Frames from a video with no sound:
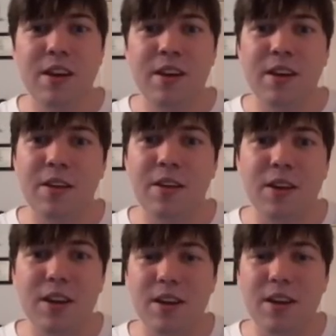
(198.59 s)
Uh, you
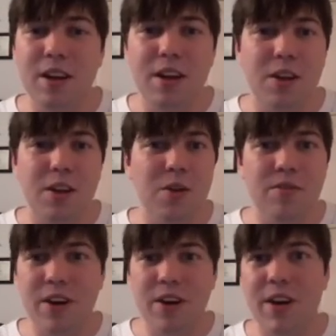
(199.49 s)
can you
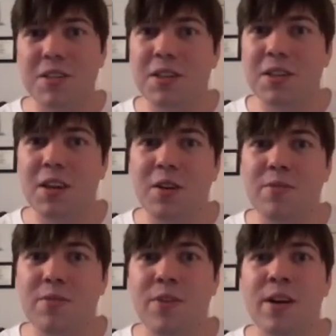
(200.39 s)
can very easily get
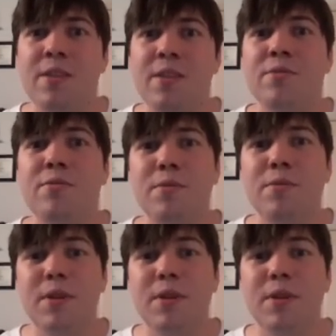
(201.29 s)
all five